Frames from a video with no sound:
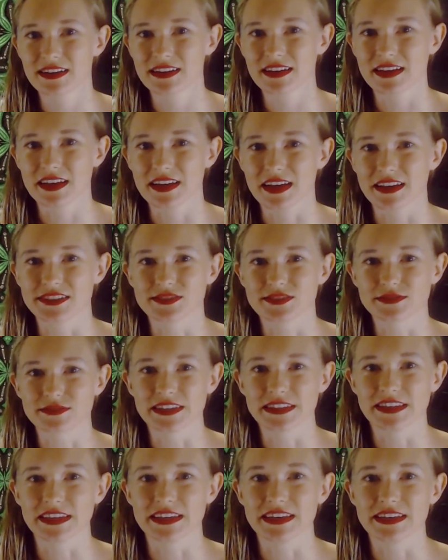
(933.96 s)
it's
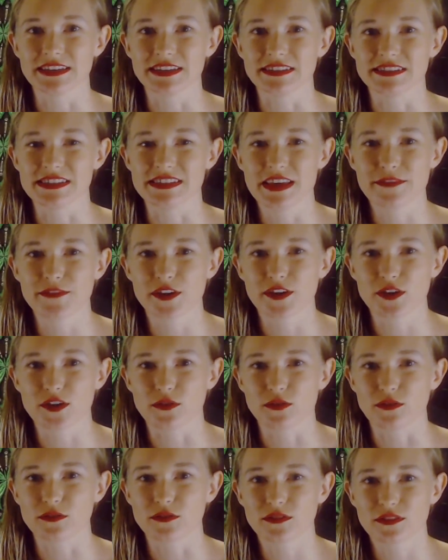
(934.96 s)
really
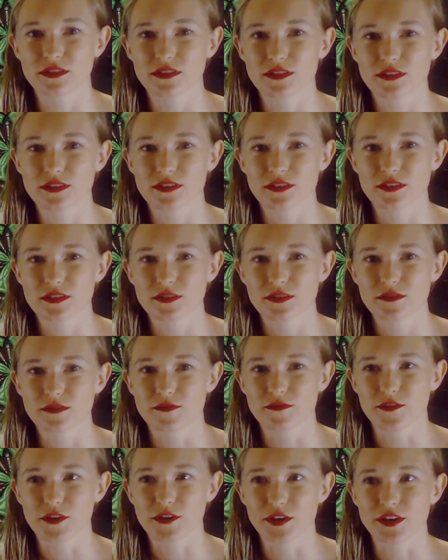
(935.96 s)
difficult
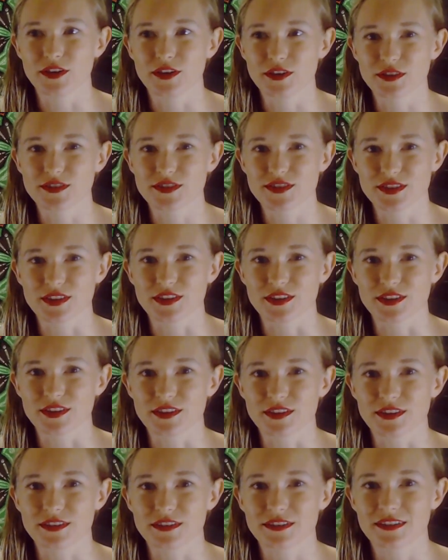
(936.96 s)
for you
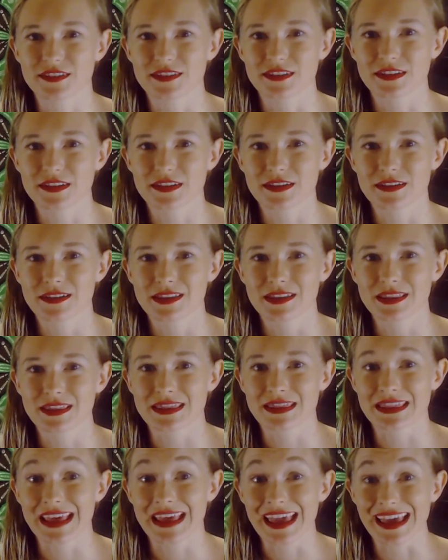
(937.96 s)
to
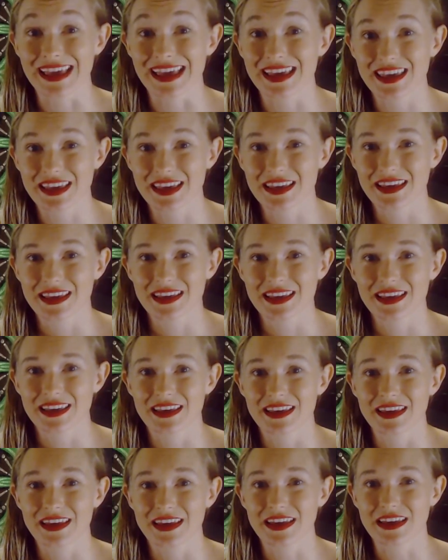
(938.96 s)
think
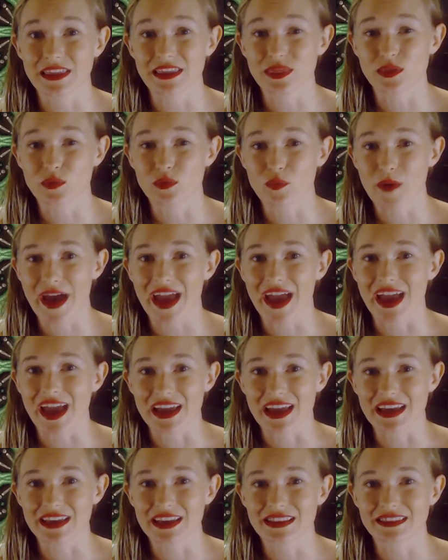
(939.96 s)
in the
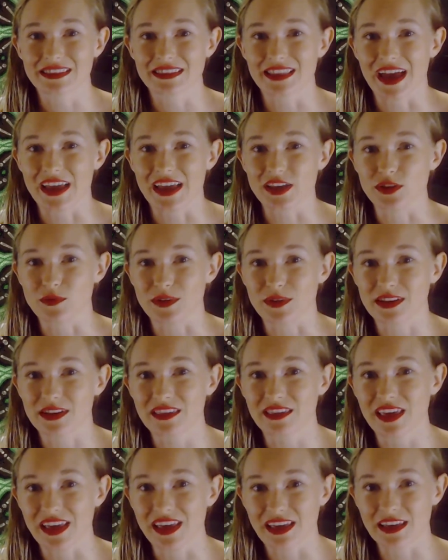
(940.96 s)
way that you would
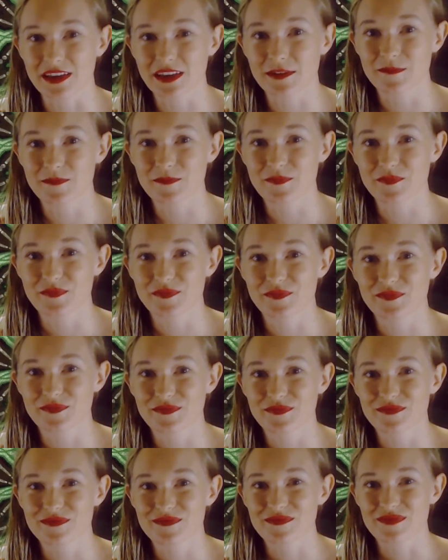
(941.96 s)
think
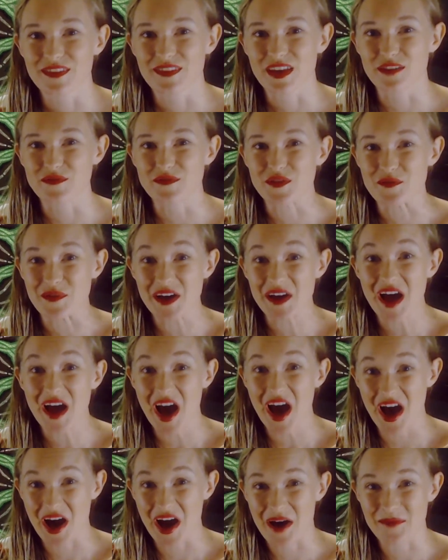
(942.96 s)
if you were
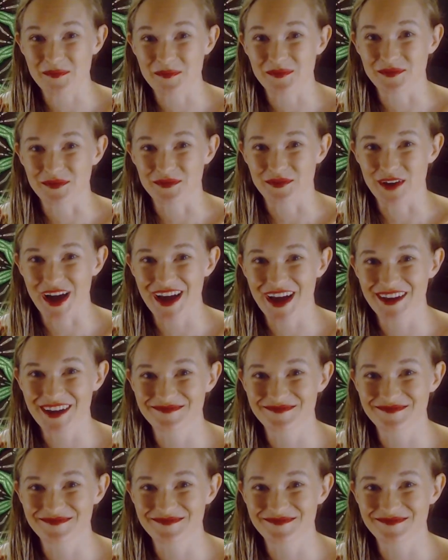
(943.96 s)
calm, right?